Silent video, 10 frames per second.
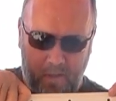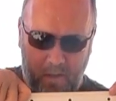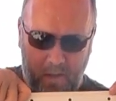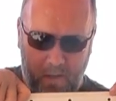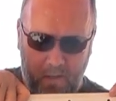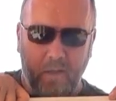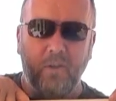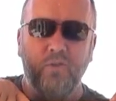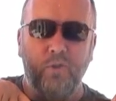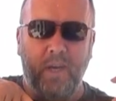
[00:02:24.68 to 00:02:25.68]
And
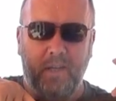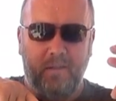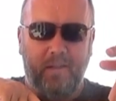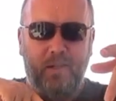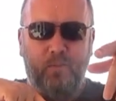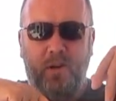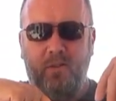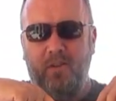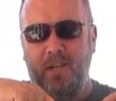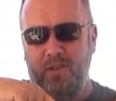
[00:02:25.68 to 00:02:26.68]
don't do that. That's my
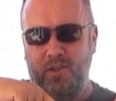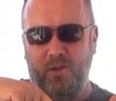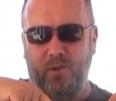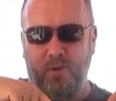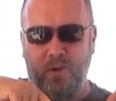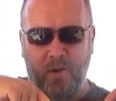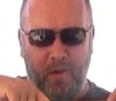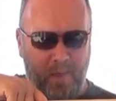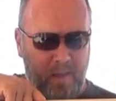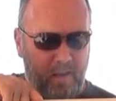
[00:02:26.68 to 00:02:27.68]
advice to you.
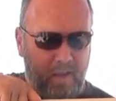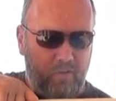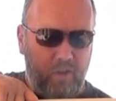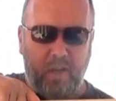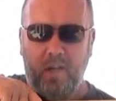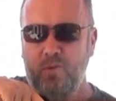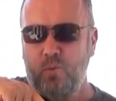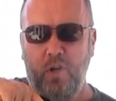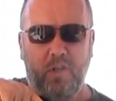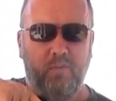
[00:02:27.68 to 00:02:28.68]
Everything else
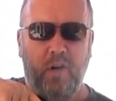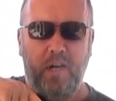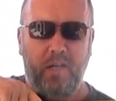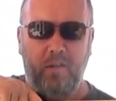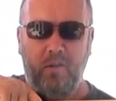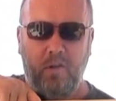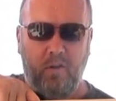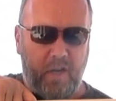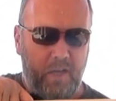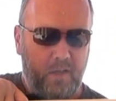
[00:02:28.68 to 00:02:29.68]
works fine. It looked
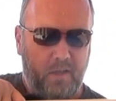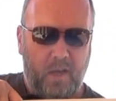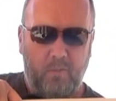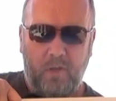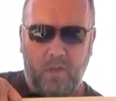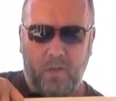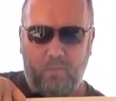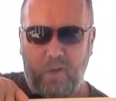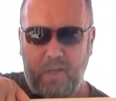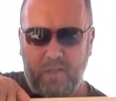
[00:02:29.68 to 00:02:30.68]
great. It came in a
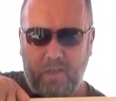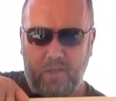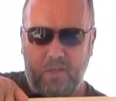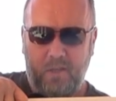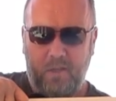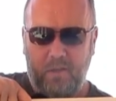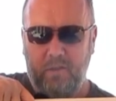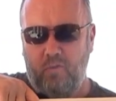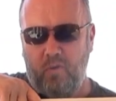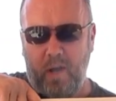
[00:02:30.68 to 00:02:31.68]
plastic
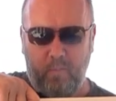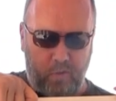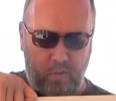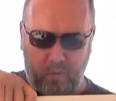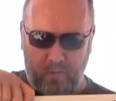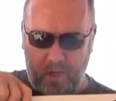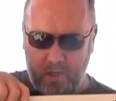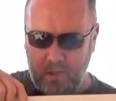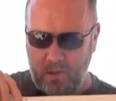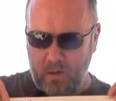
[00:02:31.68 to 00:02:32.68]
sealed wrap and all of
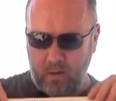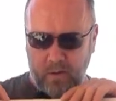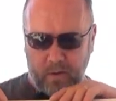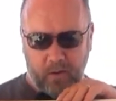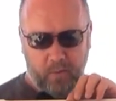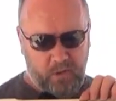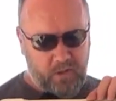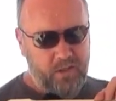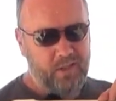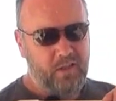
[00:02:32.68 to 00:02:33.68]
that. But
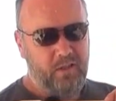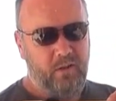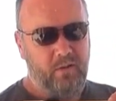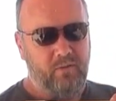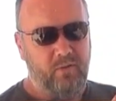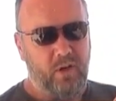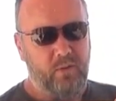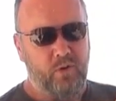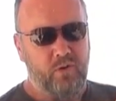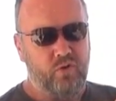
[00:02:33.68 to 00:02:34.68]
this little
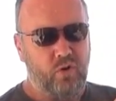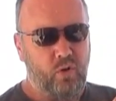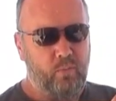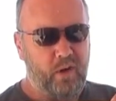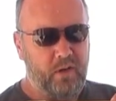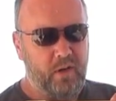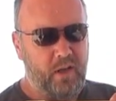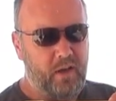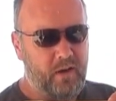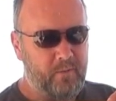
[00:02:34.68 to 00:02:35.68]
volume control button
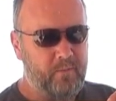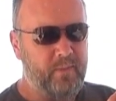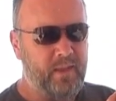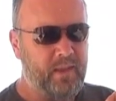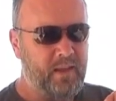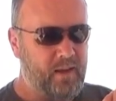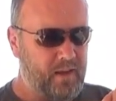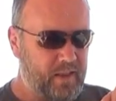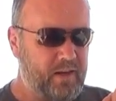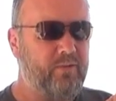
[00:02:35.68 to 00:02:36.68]
here,
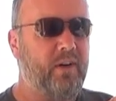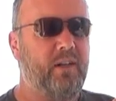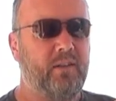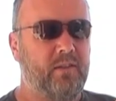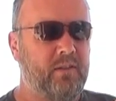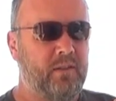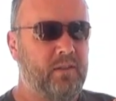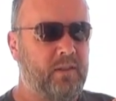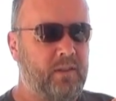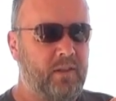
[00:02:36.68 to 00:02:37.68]
that failed.
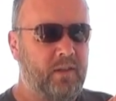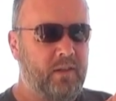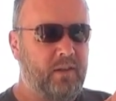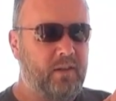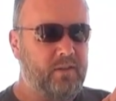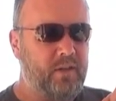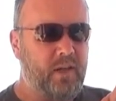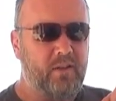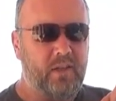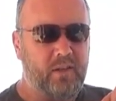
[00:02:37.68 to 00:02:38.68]
So
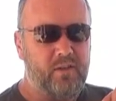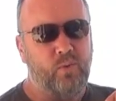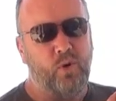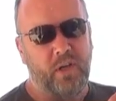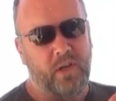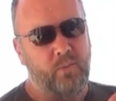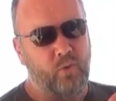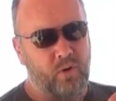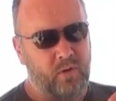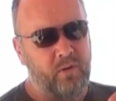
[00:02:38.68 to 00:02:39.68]
now the thing doesn't work anymore.